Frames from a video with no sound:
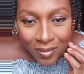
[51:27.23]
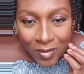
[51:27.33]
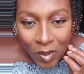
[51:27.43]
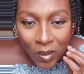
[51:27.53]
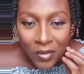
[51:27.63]

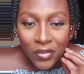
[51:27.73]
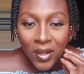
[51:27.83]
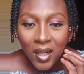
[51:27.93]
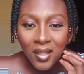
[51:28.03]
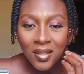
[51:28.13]
we're
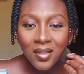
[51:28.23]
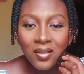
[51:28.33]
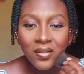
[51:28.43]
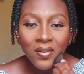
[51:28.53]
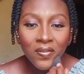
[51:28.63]
fine.
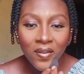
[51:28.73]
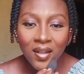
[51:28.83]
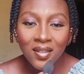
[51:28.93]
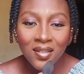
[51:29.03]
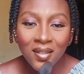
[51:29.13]
We're fine.